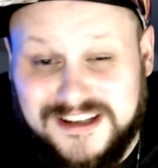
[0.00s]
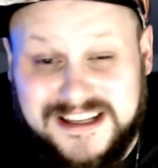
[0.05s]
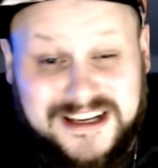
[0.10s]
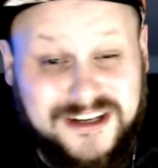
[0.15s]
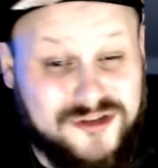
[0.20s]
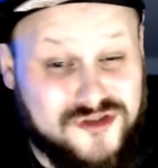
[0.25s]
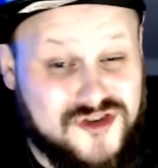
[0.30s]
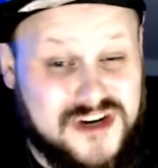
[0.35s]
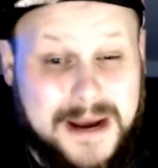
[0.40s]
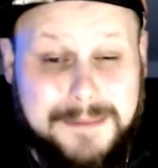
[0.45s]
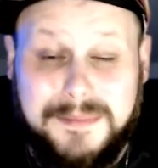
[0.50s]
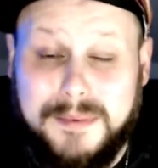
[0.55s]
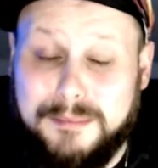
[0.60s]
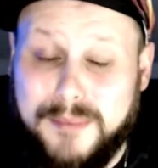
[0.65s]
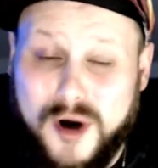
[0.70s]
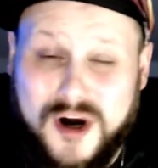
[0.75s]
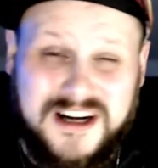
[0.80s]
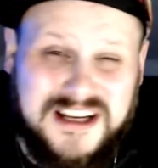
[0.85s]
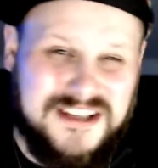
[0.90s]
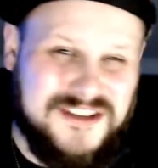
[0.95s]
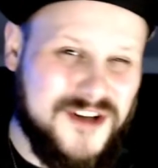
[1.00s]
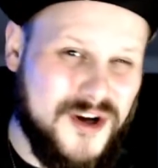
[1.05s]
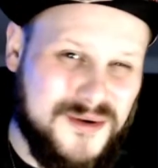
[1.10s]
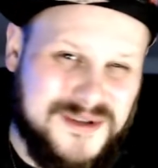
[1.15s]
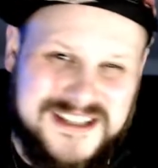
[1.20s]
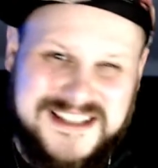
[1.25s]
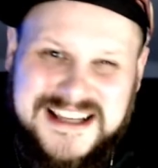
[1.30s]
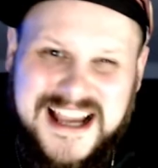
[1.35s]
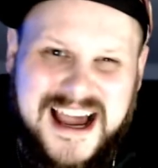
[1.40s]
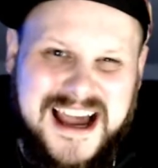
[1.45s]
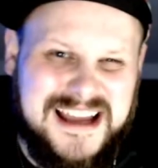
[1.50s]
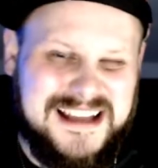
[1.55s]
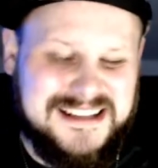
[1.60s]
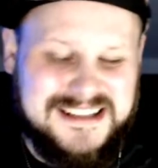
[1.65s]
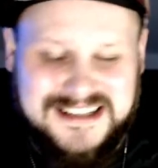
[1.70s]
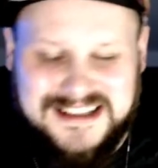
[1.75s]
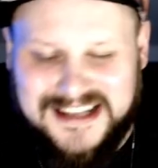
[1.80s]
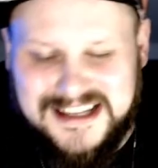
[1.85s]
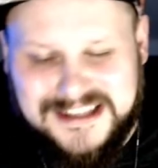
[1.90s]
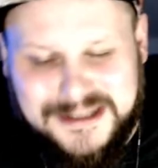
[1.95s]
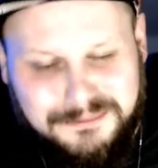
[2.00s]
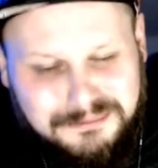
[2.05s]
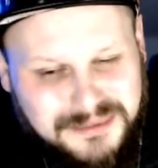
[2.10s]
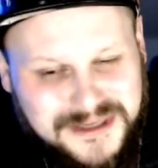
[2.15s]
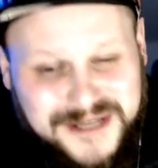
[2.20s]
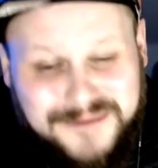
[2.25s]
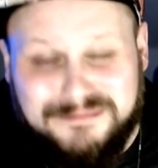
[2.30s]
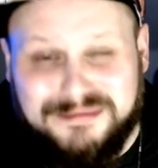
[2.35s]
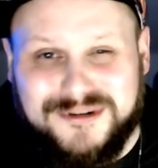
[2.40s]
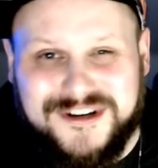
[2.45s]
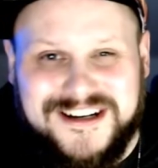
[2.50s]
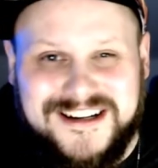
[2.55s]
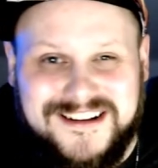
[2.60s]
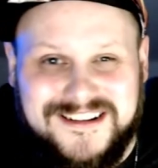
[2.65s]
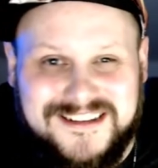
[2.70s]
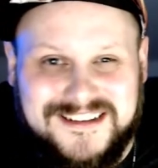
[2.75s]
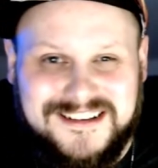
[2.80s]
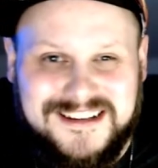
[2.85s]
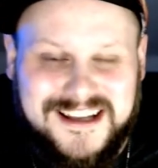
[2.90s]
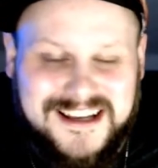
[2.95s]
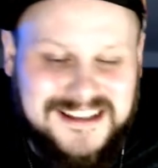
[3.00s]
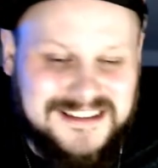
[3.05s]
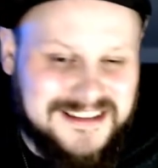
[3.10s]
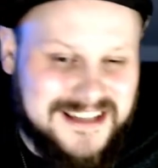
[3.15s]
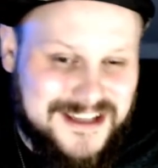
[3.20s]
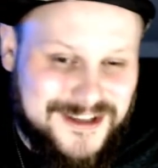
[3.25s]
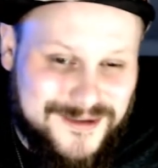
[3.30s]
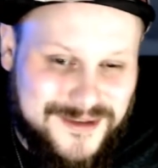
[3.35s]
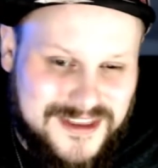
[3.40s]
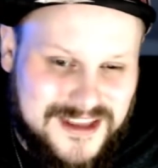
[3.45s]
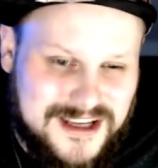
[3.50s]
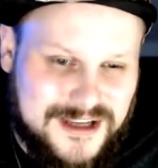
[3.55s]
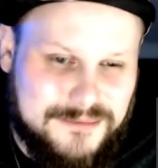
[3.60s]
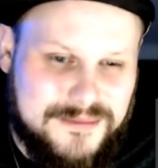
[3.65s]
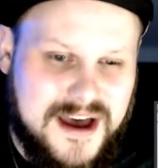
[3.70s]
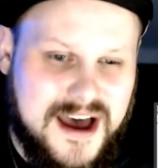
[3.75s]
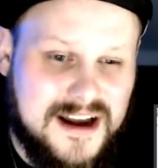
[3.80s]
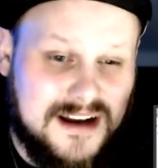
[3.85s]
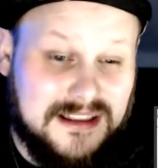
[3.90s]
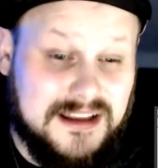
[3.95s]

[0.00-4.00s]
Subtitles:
drop a bar, he knows it's hot, and then let the beat breathe and like let you think about it.